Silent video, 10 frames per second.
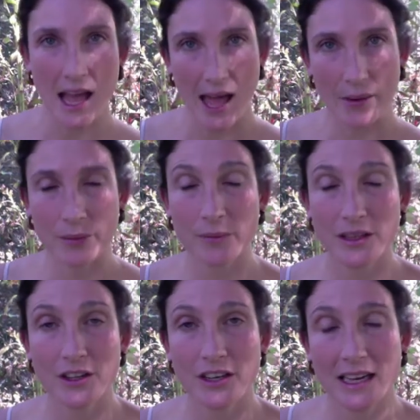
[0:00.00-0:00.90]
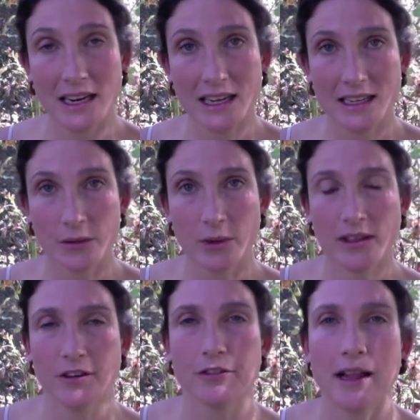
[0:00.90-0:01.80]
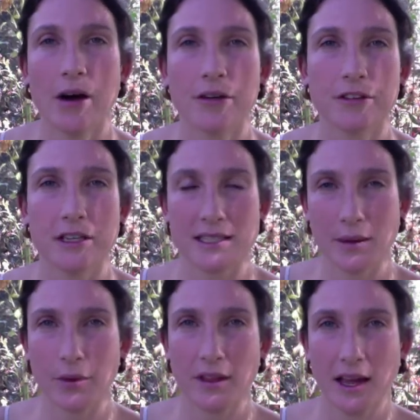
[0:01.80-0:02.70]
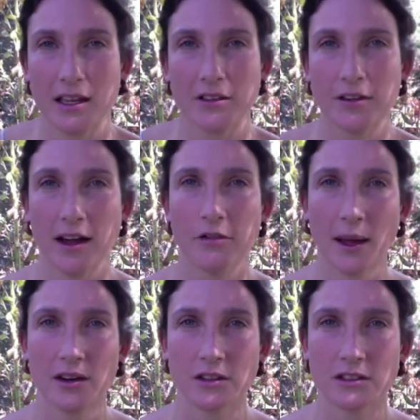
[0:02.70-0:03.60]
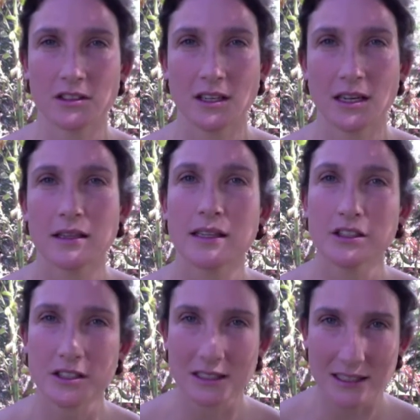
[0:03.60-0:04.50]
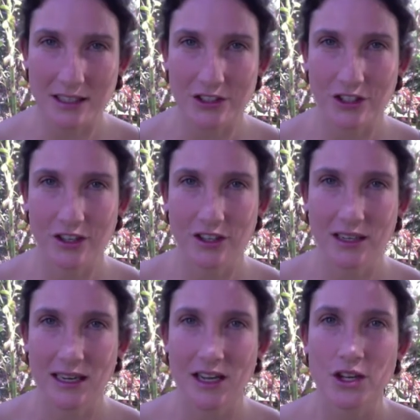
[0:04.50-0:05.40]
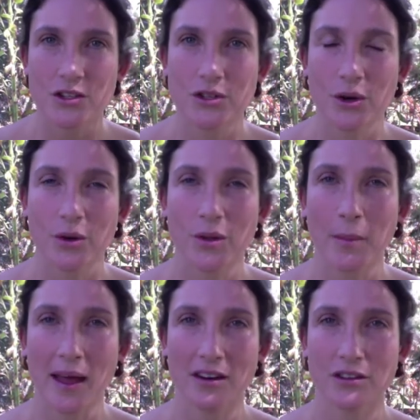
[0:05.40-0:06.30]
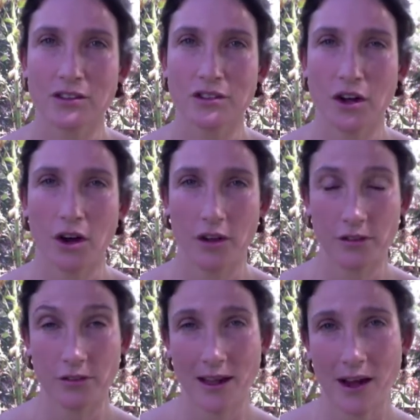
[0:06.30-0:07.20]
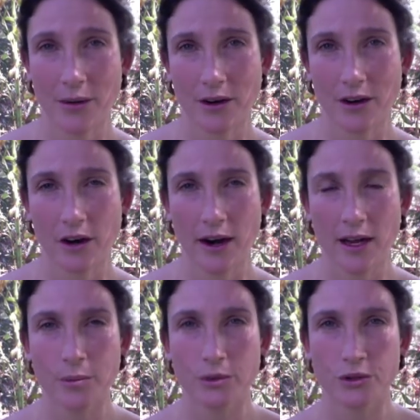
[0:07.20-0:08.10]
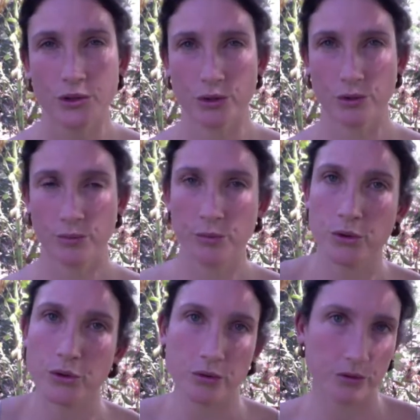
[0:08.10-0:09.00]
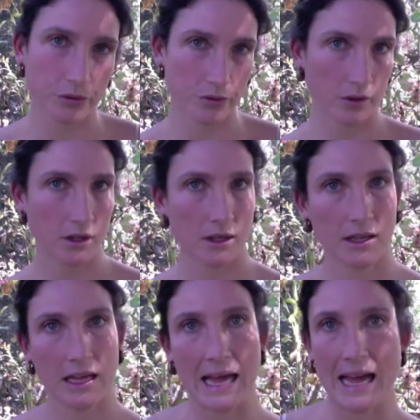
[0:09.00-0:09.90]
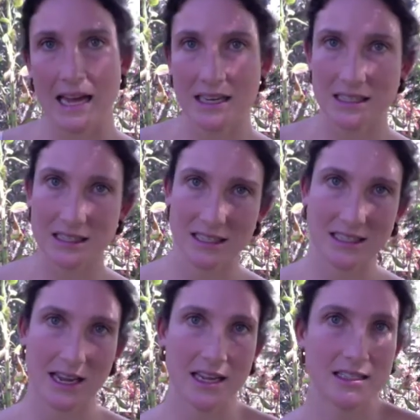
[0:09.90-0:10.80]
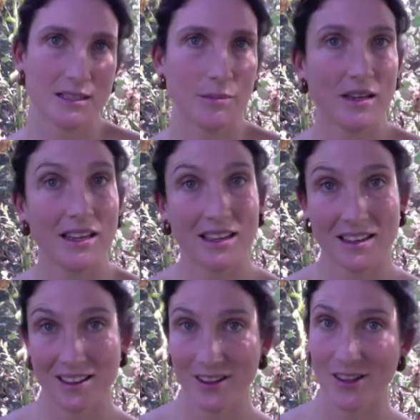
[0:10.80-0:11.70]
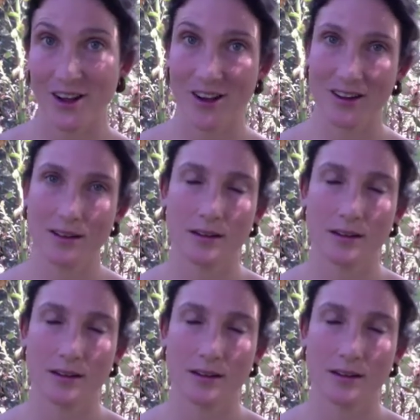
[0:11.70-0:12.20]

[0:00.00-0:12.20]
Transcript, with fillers: And when we look at it within a flower, for example, that has five petals, there's the center. So the petals on the flower are able to move and entice the bee along